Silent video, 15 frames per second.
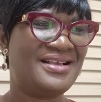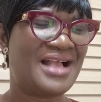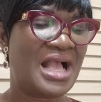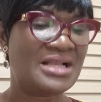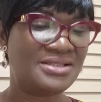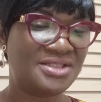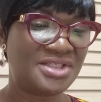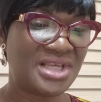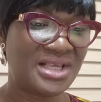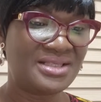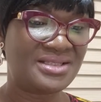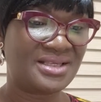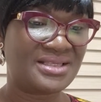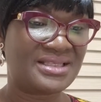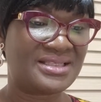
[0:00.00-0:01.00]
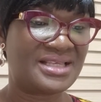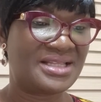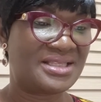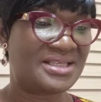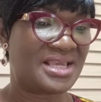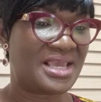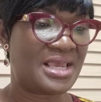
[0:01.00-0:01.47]
And Jesus
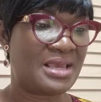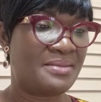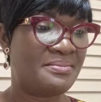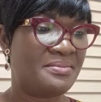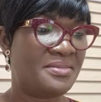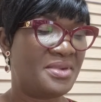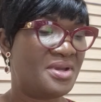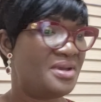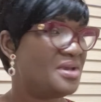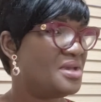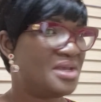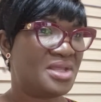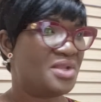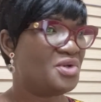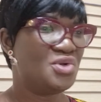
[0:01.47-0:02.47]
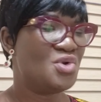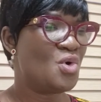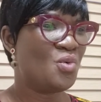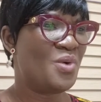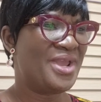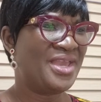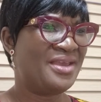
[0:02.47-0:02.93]
said to him, No
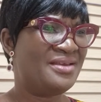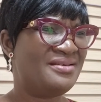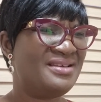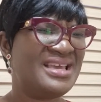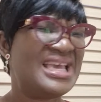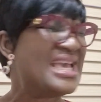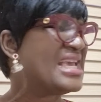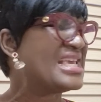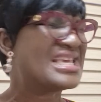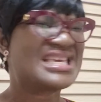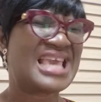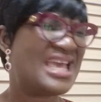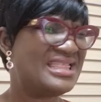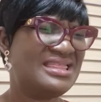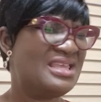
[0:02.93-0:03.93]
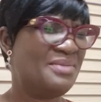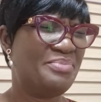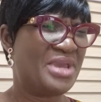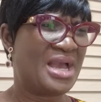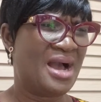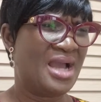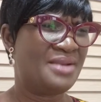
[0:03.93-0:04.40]
way, get thee
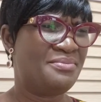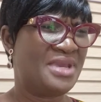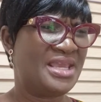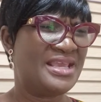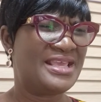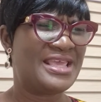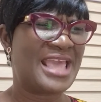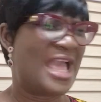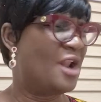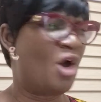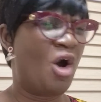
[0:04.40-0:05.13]
behind me, get